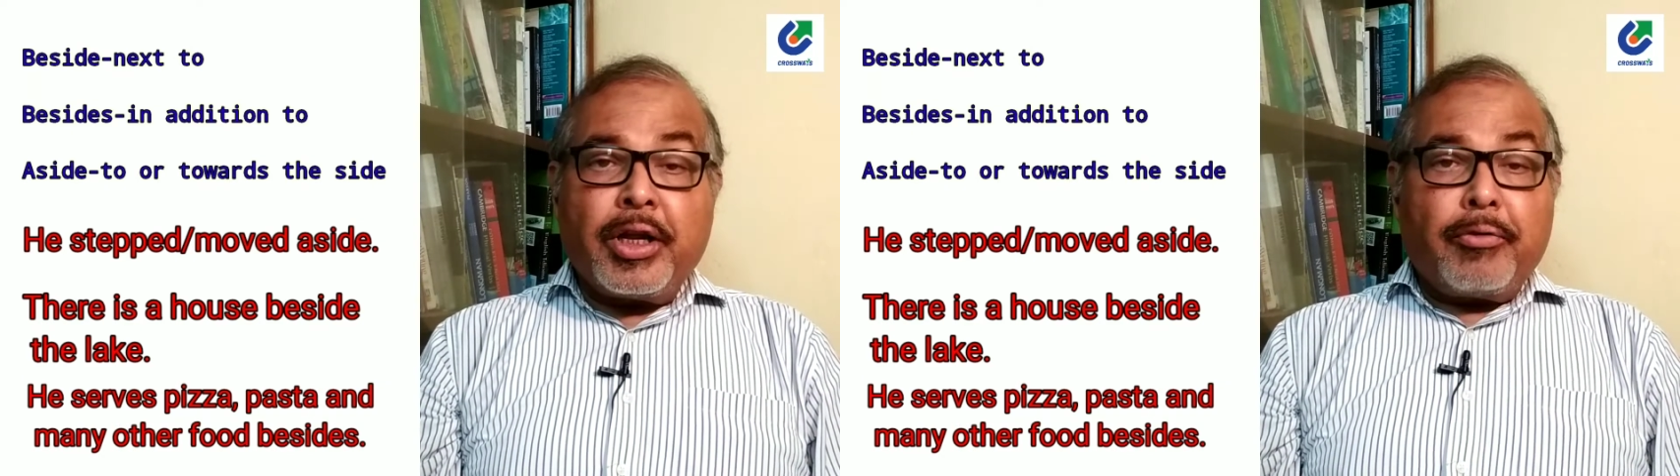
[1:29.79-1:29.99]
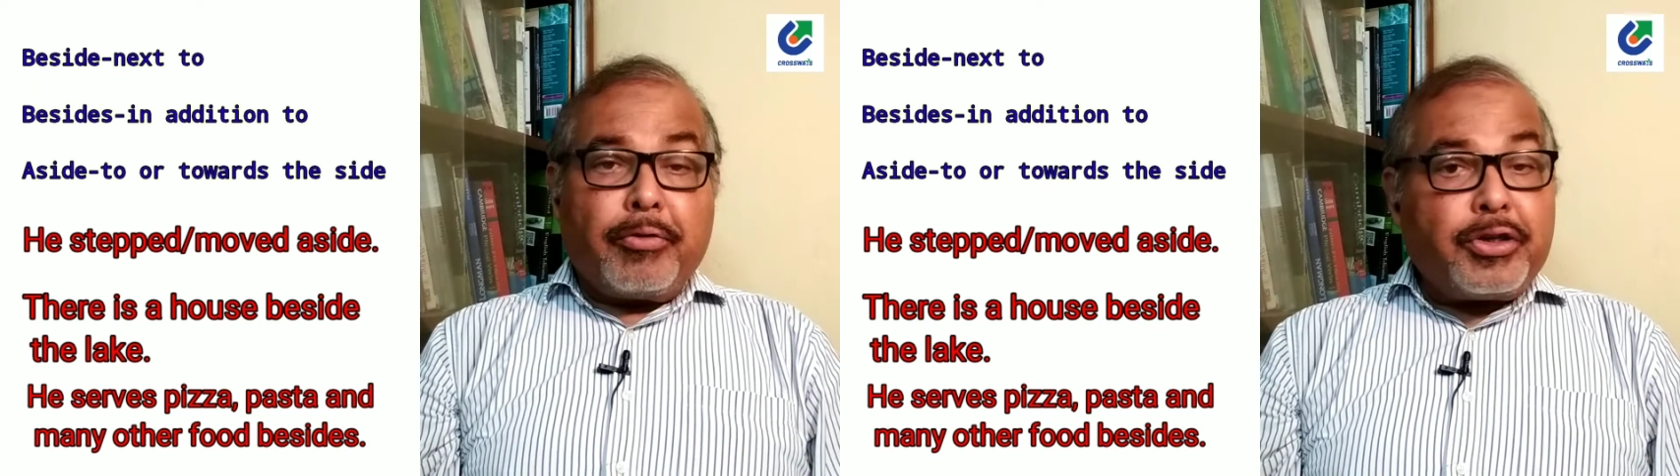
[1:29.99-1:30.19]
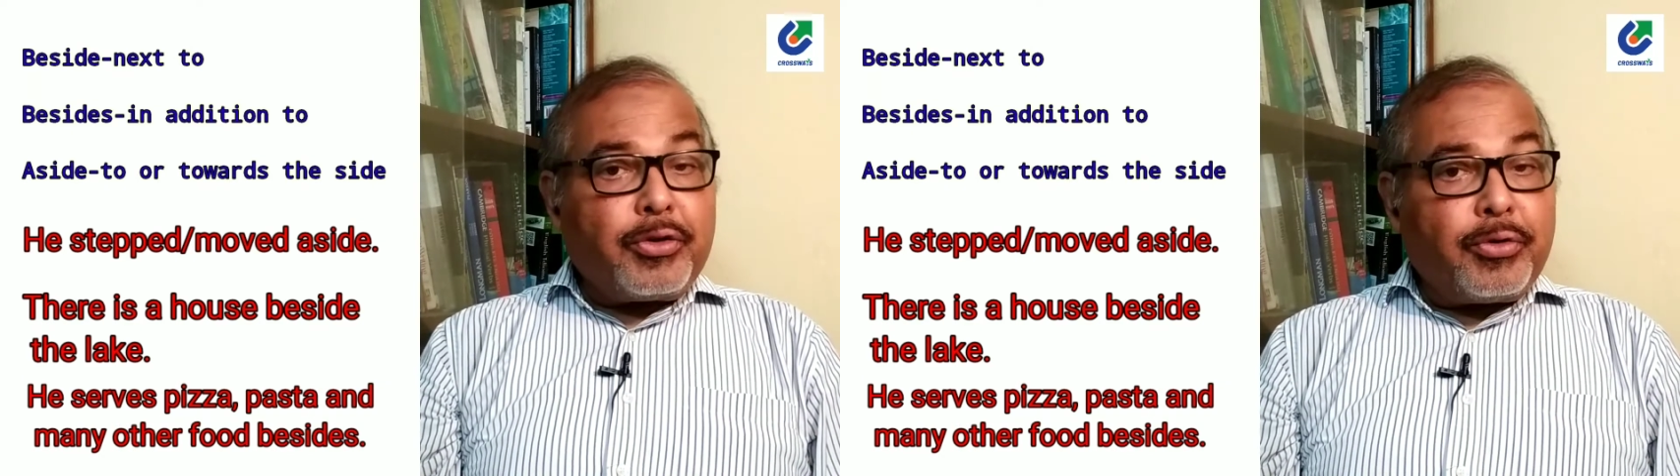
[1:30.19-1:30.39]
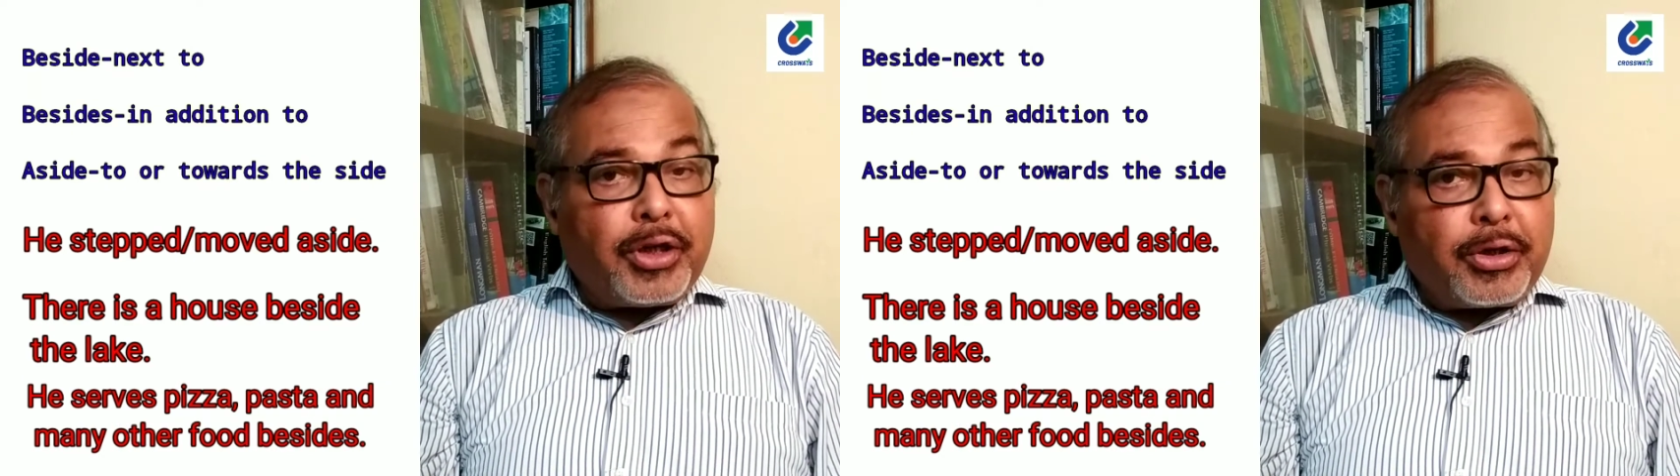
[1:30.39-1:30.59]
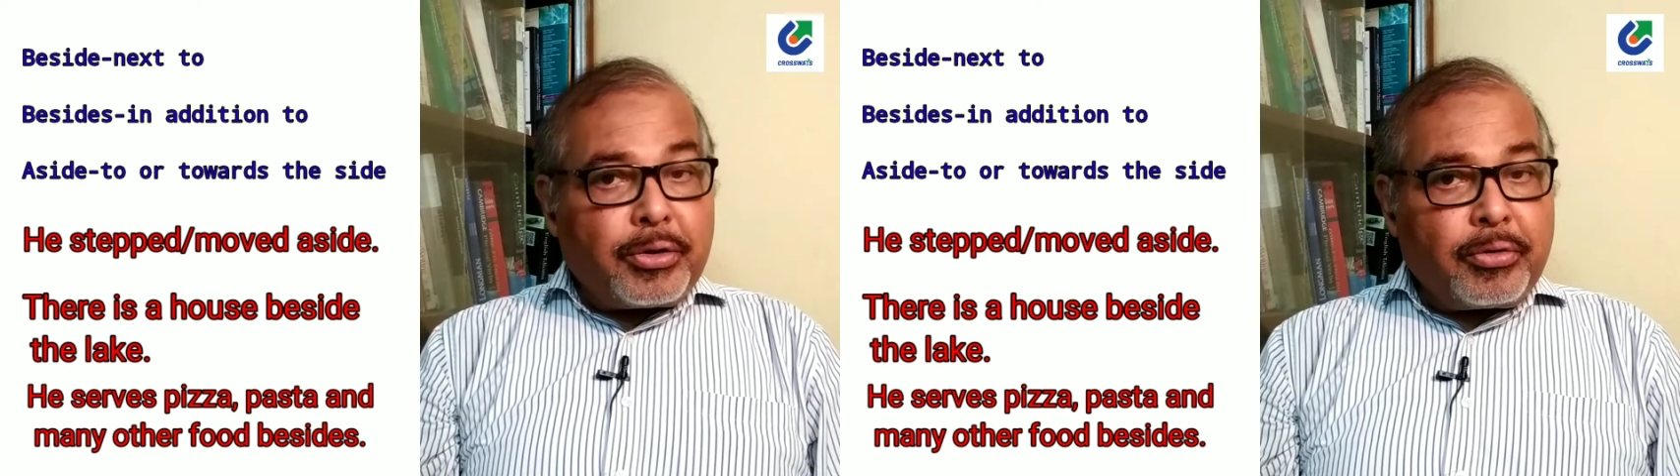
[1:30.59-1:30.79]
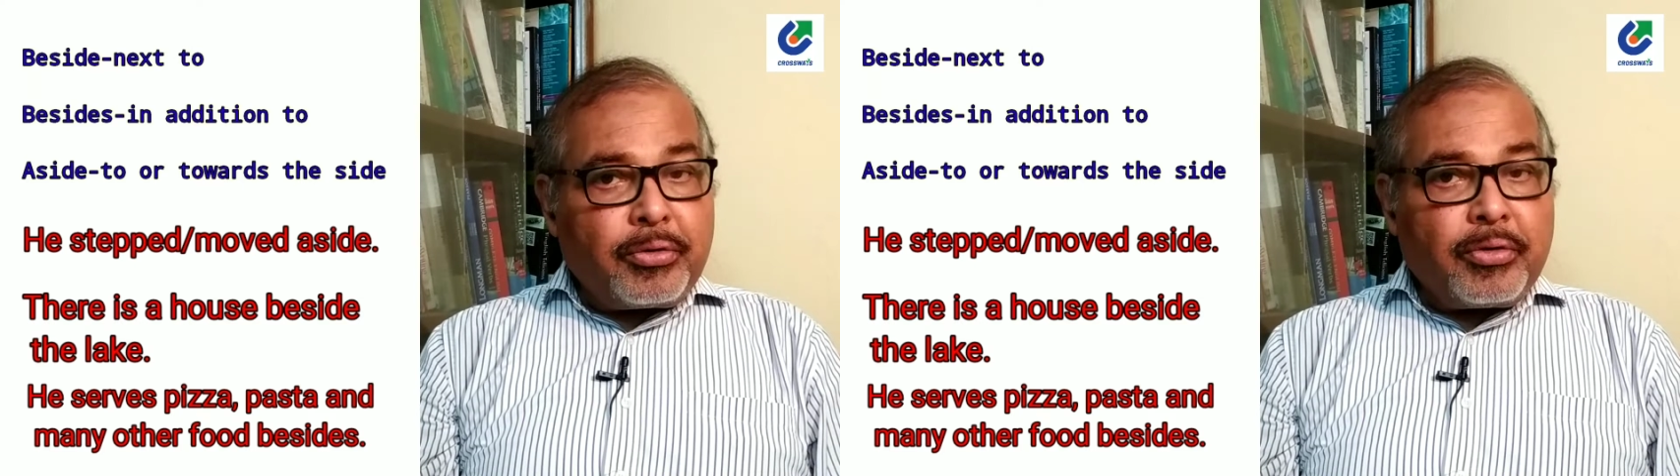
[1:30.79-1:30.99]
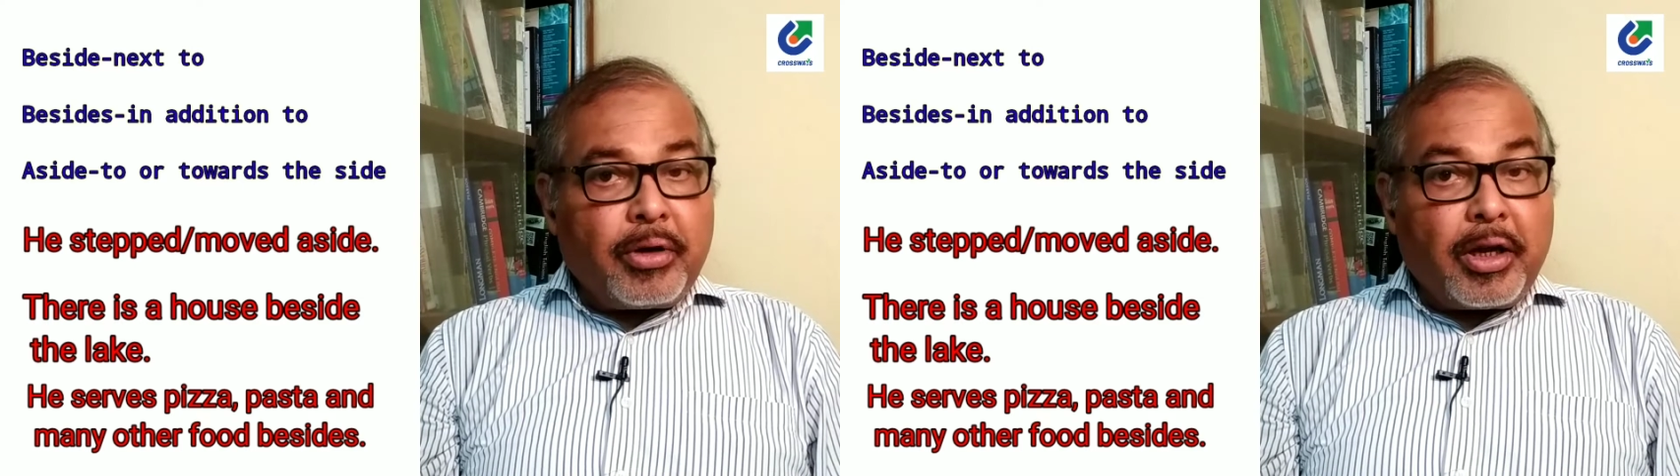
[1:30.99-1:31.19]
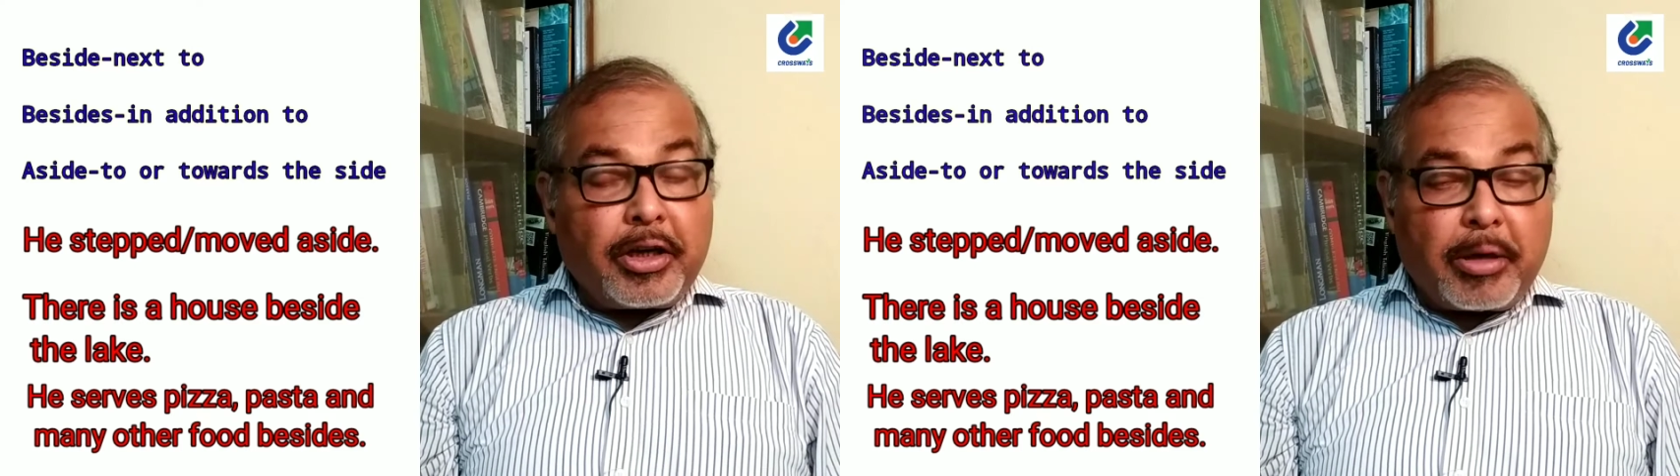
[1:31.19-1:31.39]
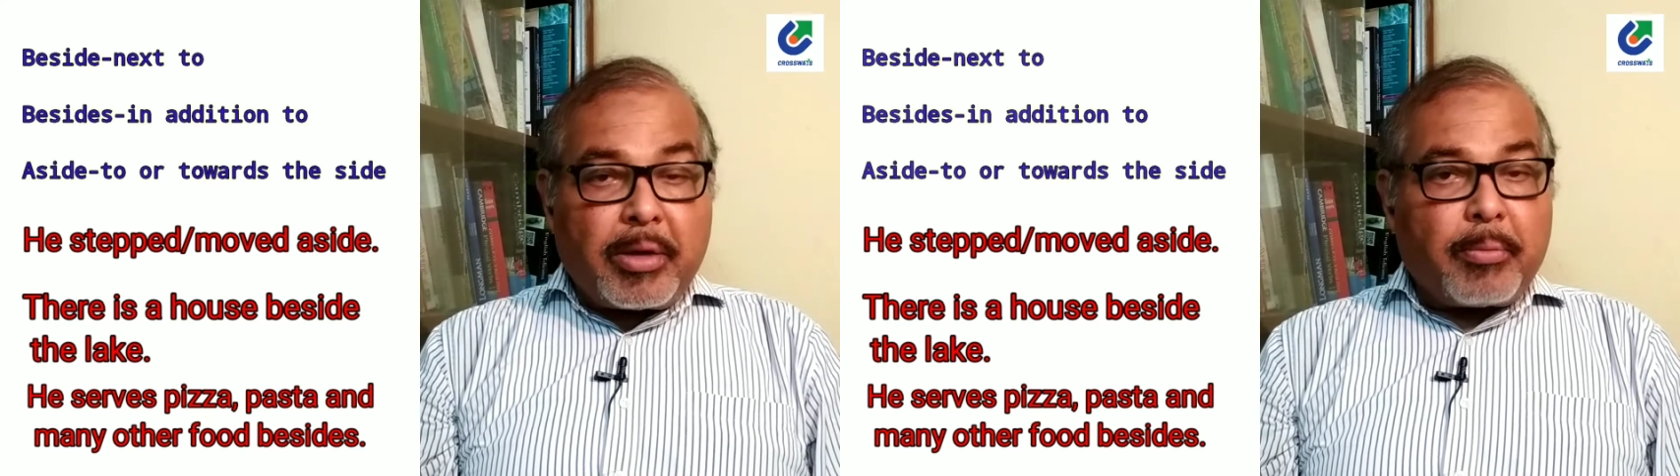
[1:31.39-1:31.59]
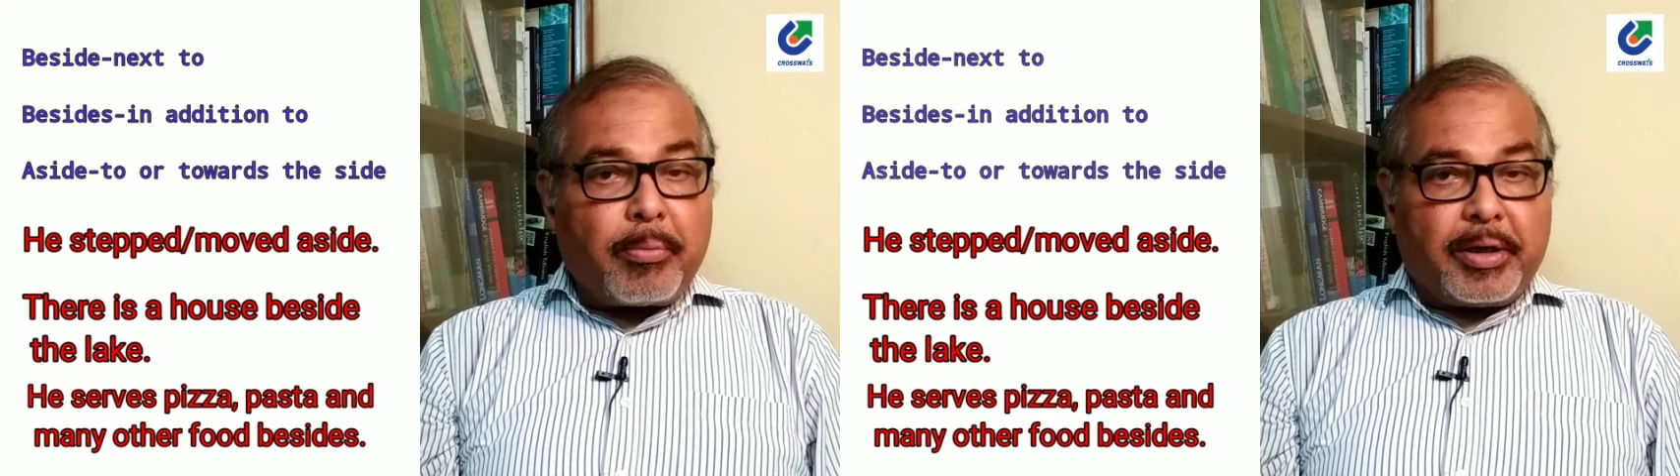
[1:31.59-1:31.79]
which you need to
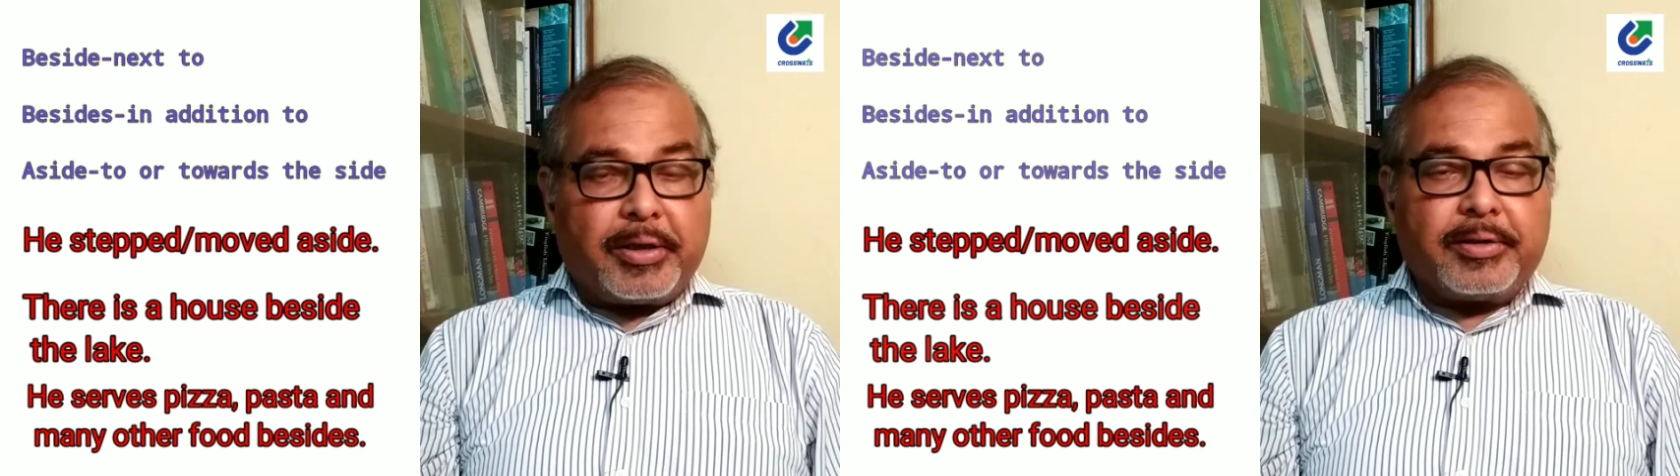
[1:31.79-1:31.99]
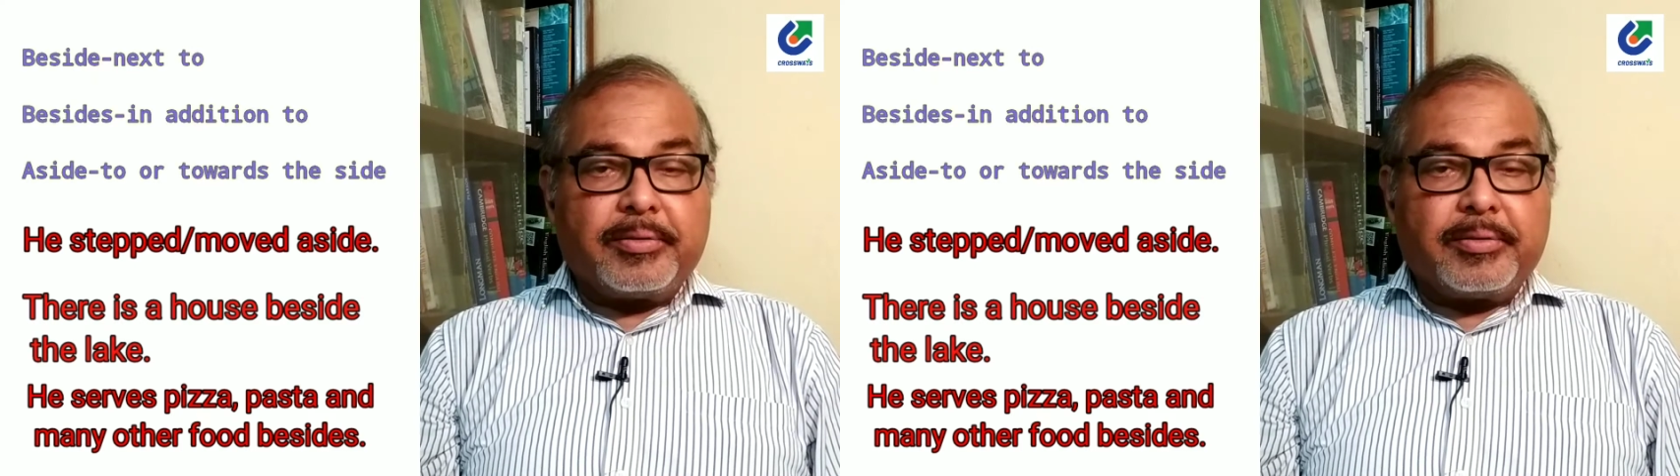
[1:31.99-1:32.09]
remember.